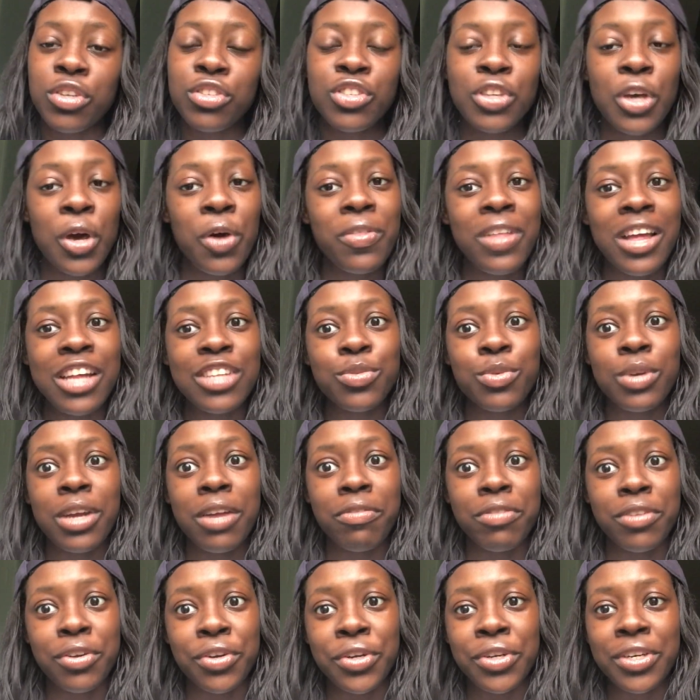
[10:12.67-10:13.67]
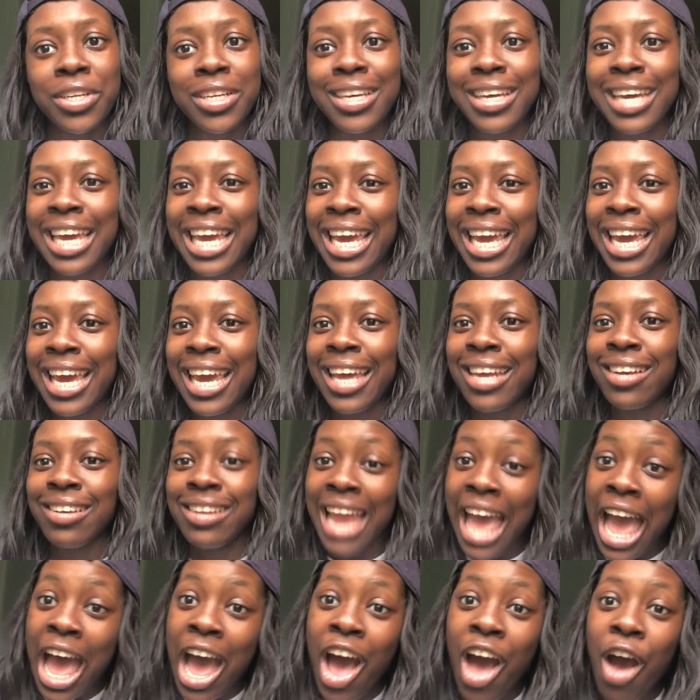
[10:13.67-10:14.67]
So that's what I've learned, and
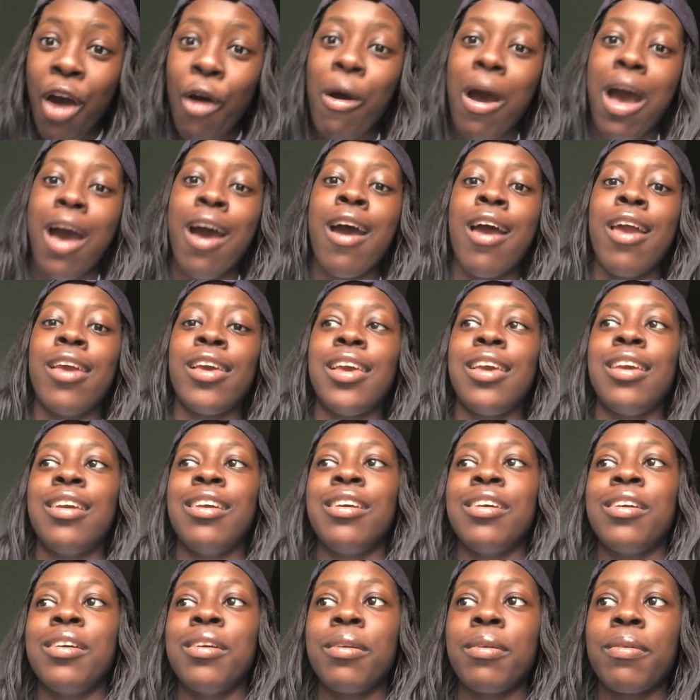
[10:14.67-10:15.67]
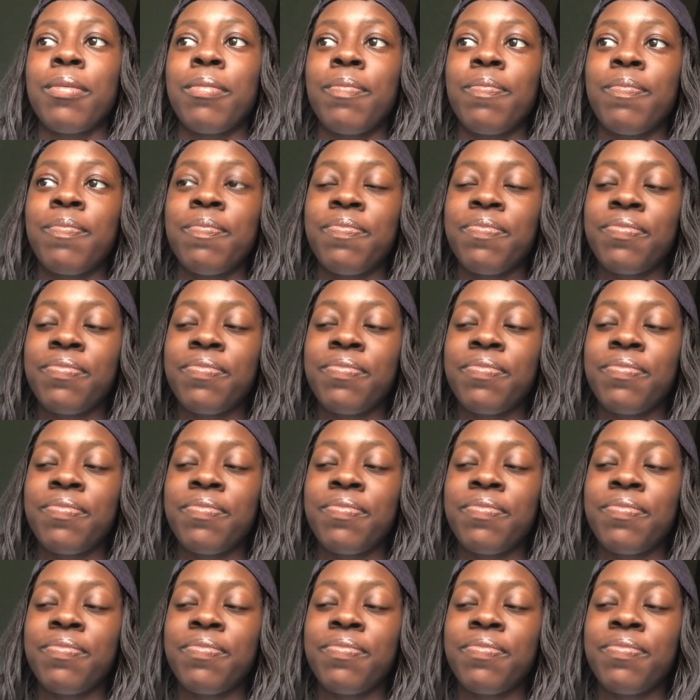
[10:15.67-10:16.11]
now I am